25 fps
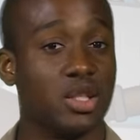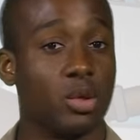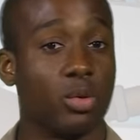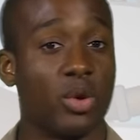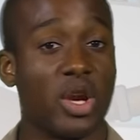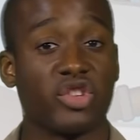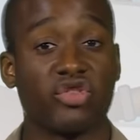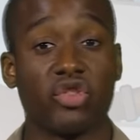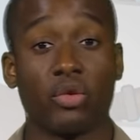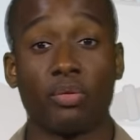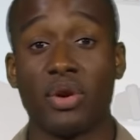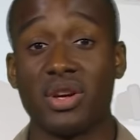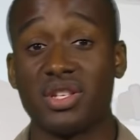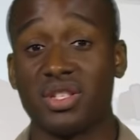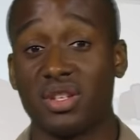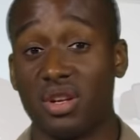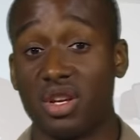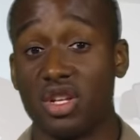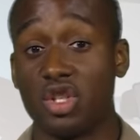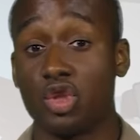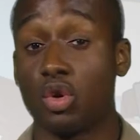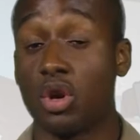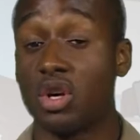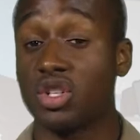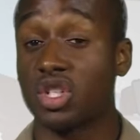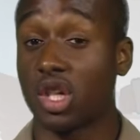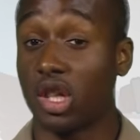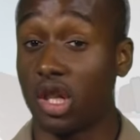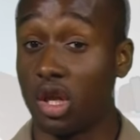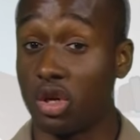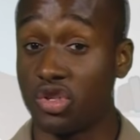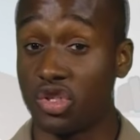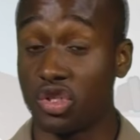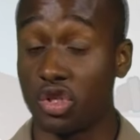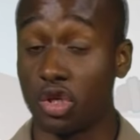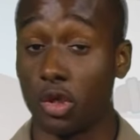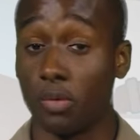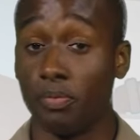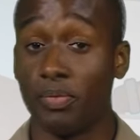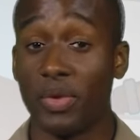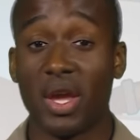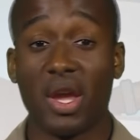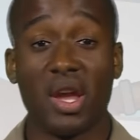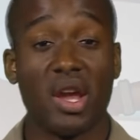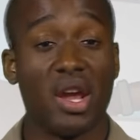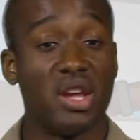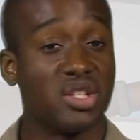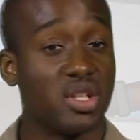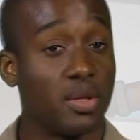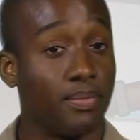the race for president draws closer,
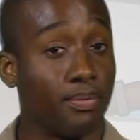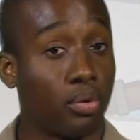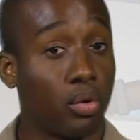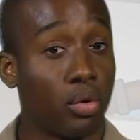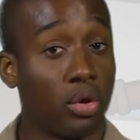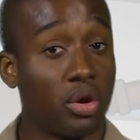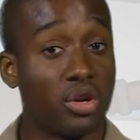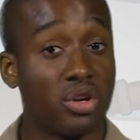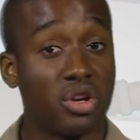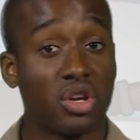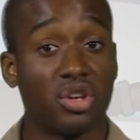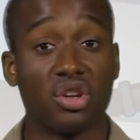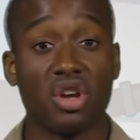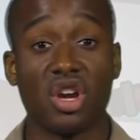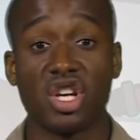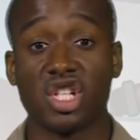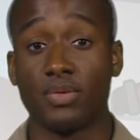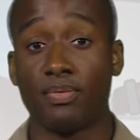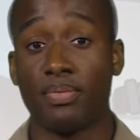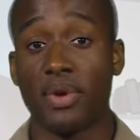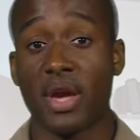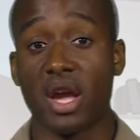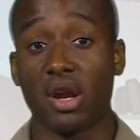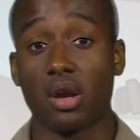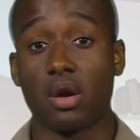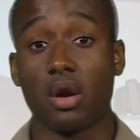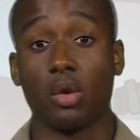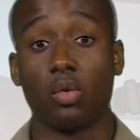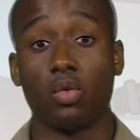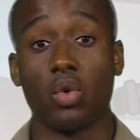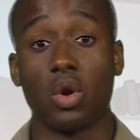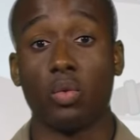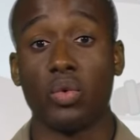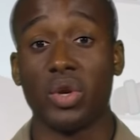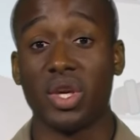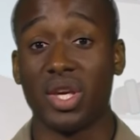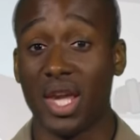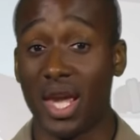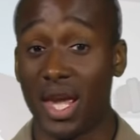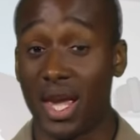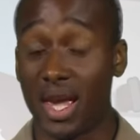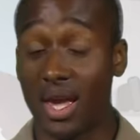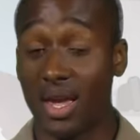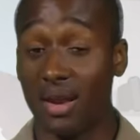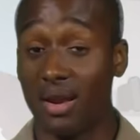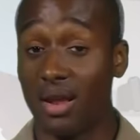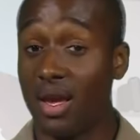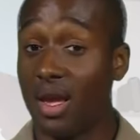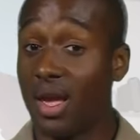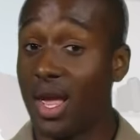it's important to touch back on what we
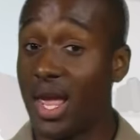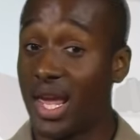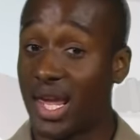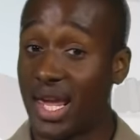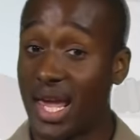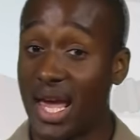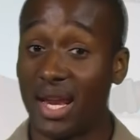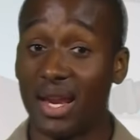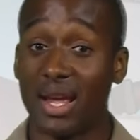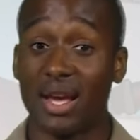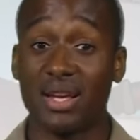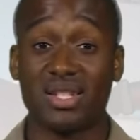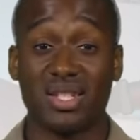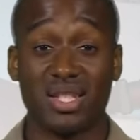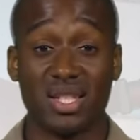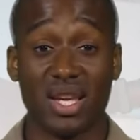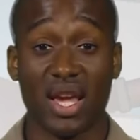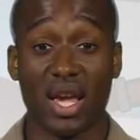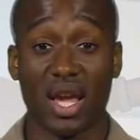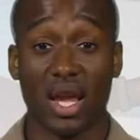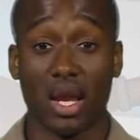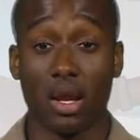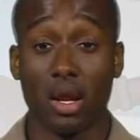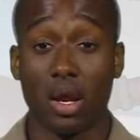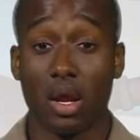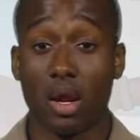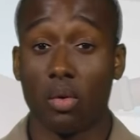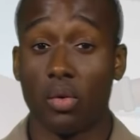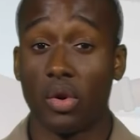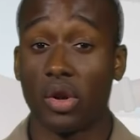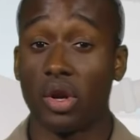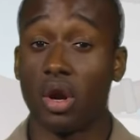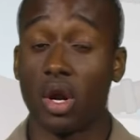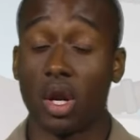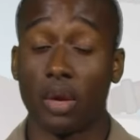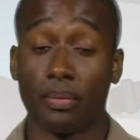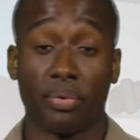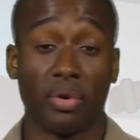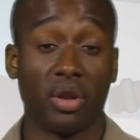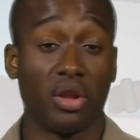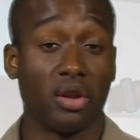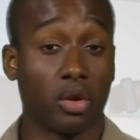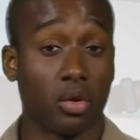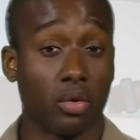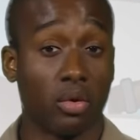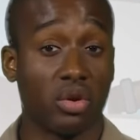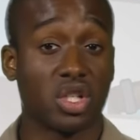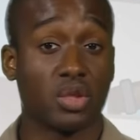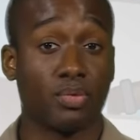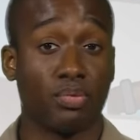can and cannot say regarding
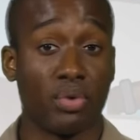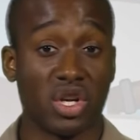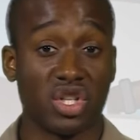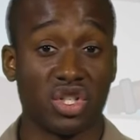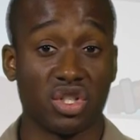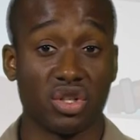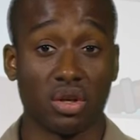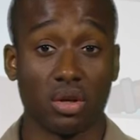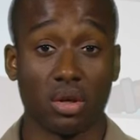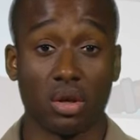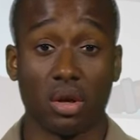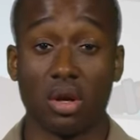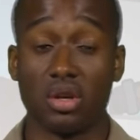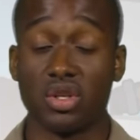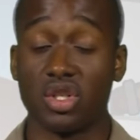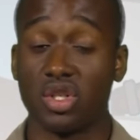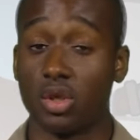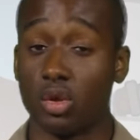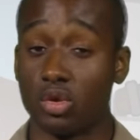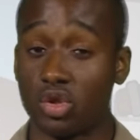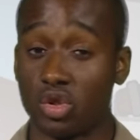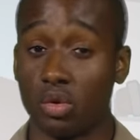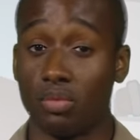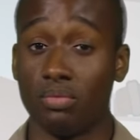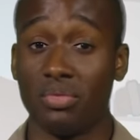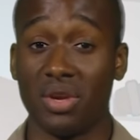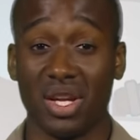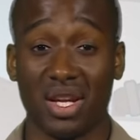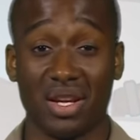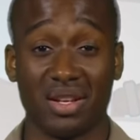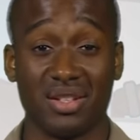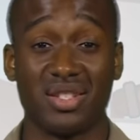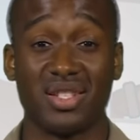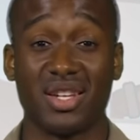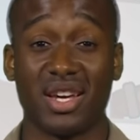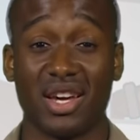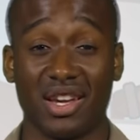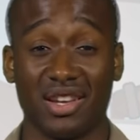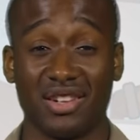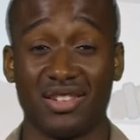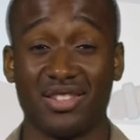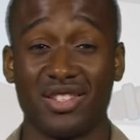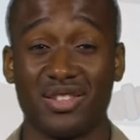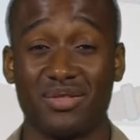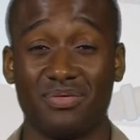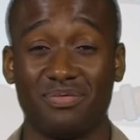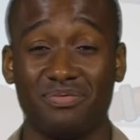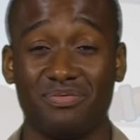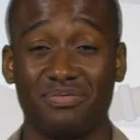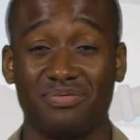political expression on social media
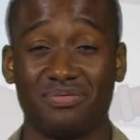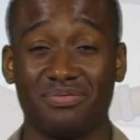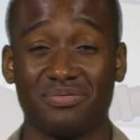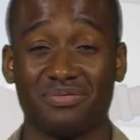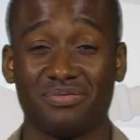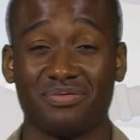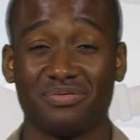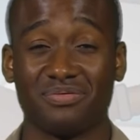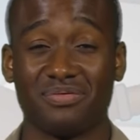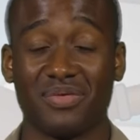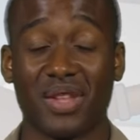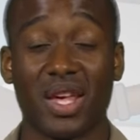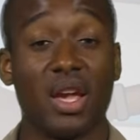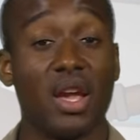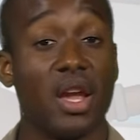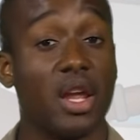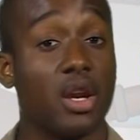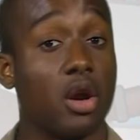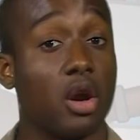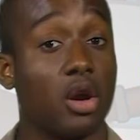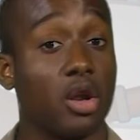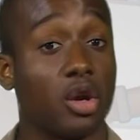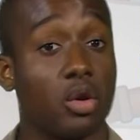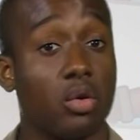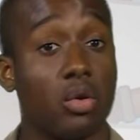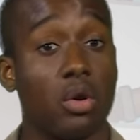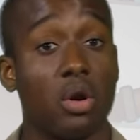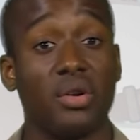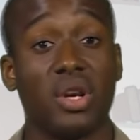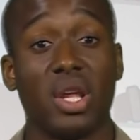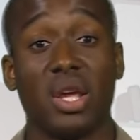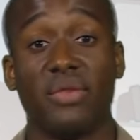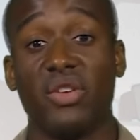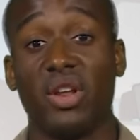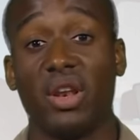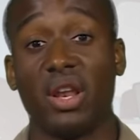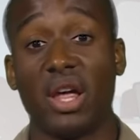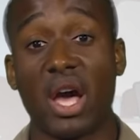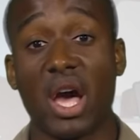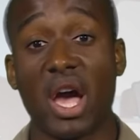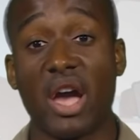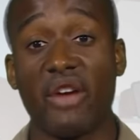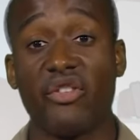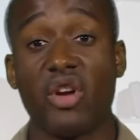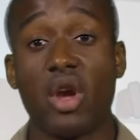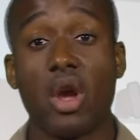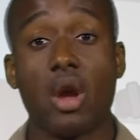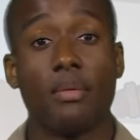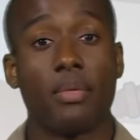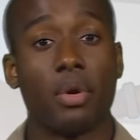sites. An article on Navy
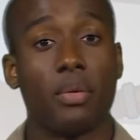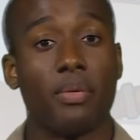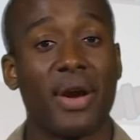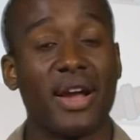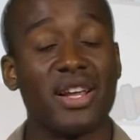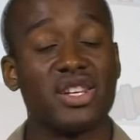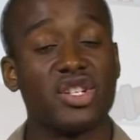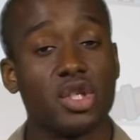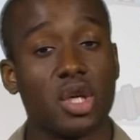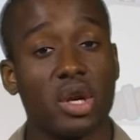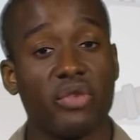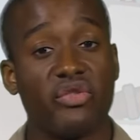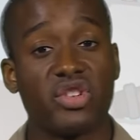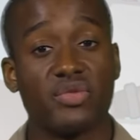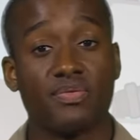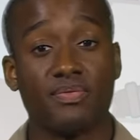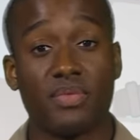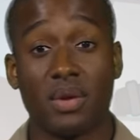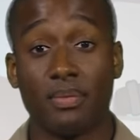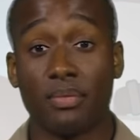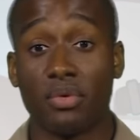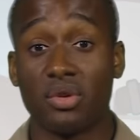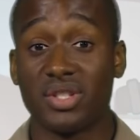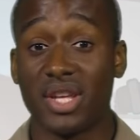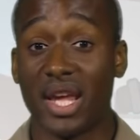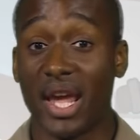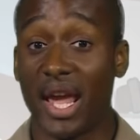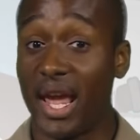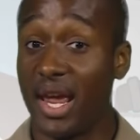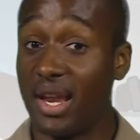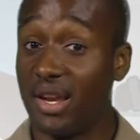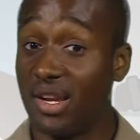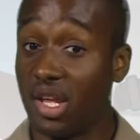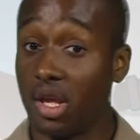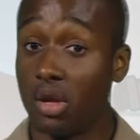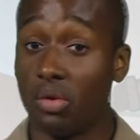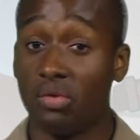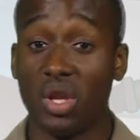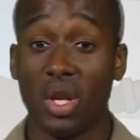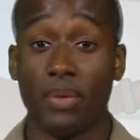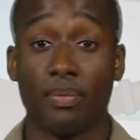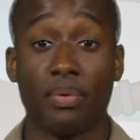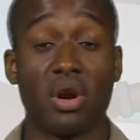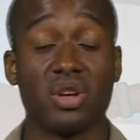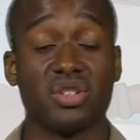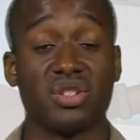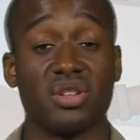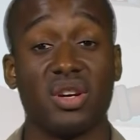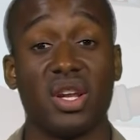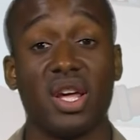Live provides service members and D O D
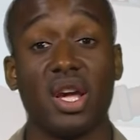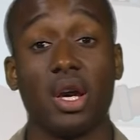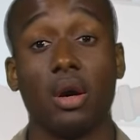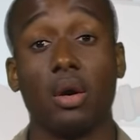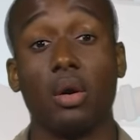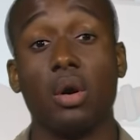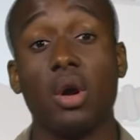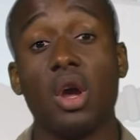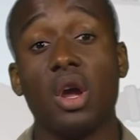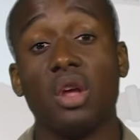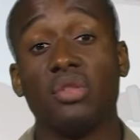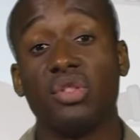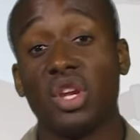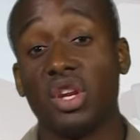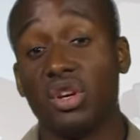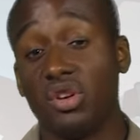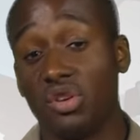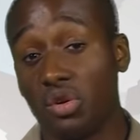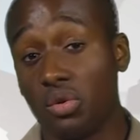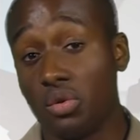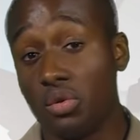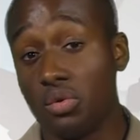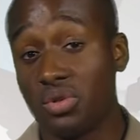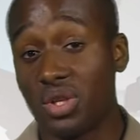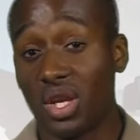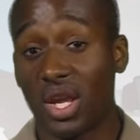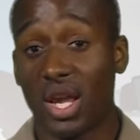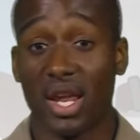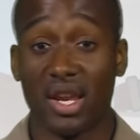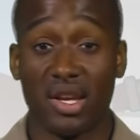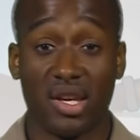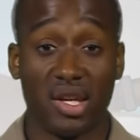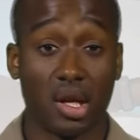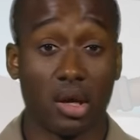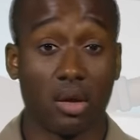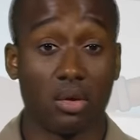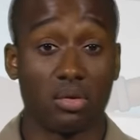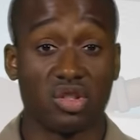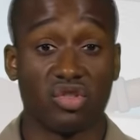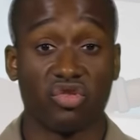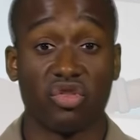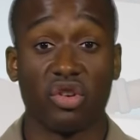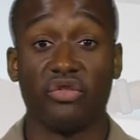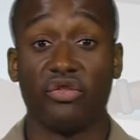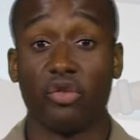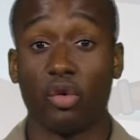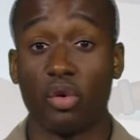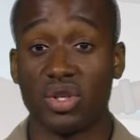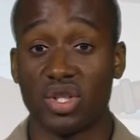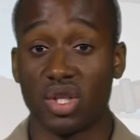personnel the do's and don'ts for
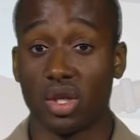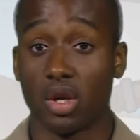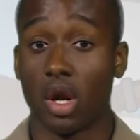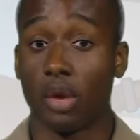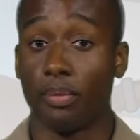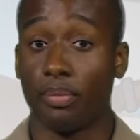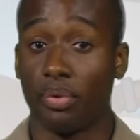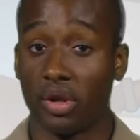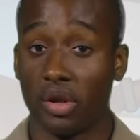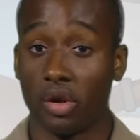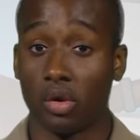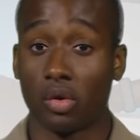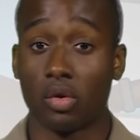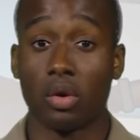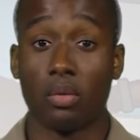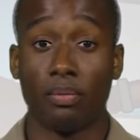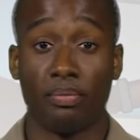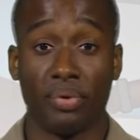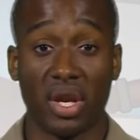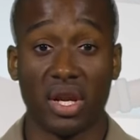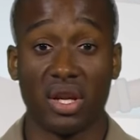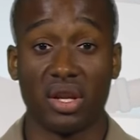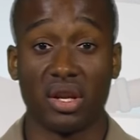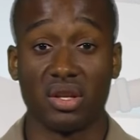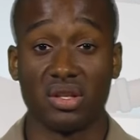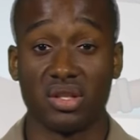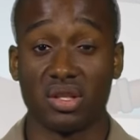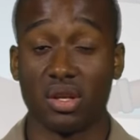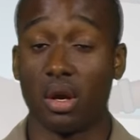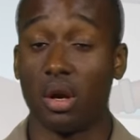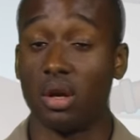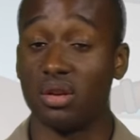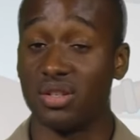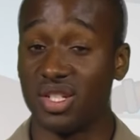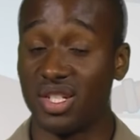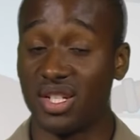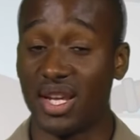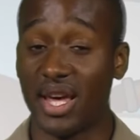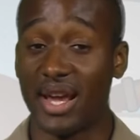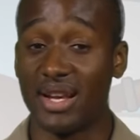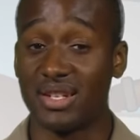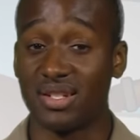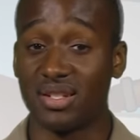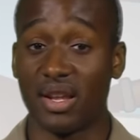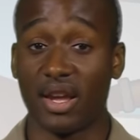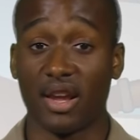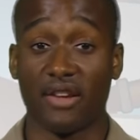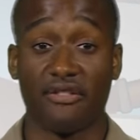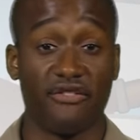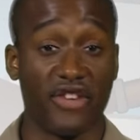voicing our political opinions on
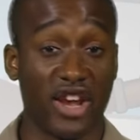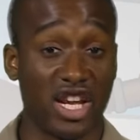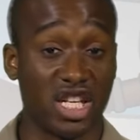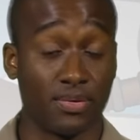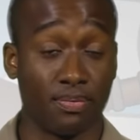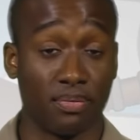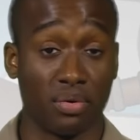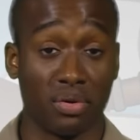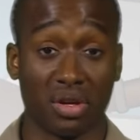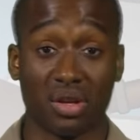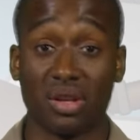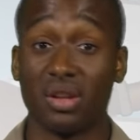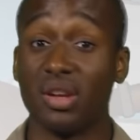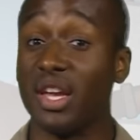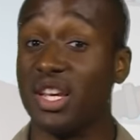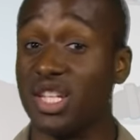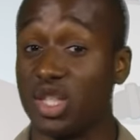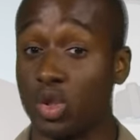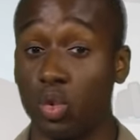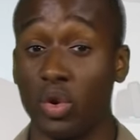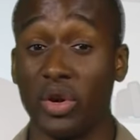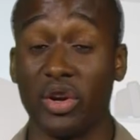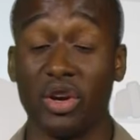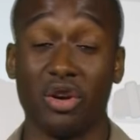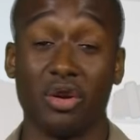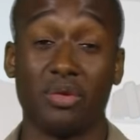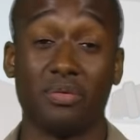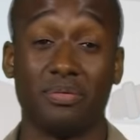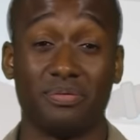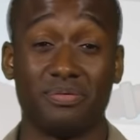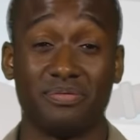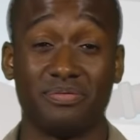sites like Facebook and Twitter.